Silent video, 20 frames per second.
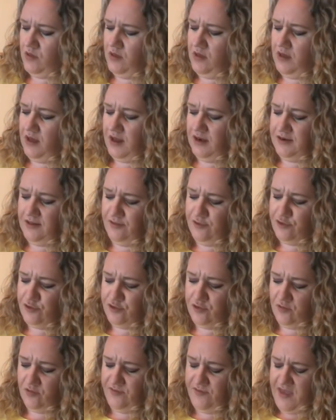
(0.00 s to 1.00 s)
Another
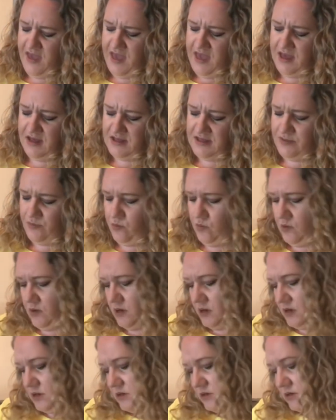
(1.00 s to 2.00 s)
Soap X
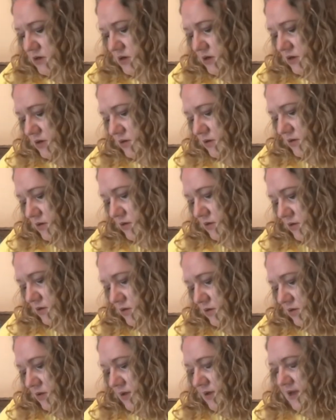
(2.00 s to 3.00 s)
one.
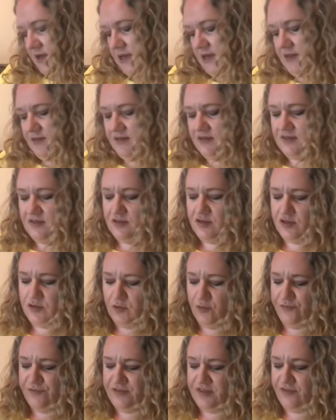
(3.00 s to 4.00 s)
And this is
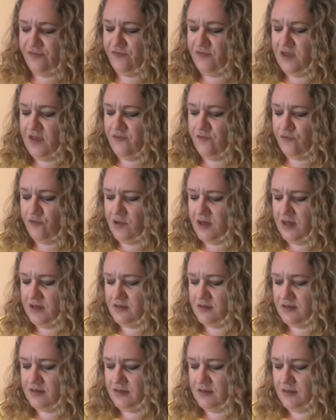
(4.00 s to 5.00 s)
Soph's
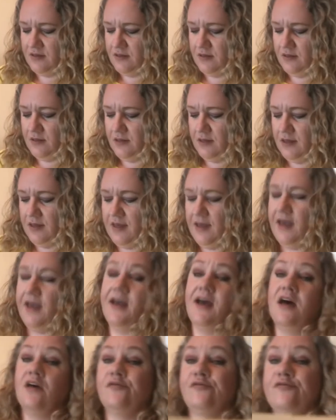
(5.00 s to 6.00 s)
Favourites. I have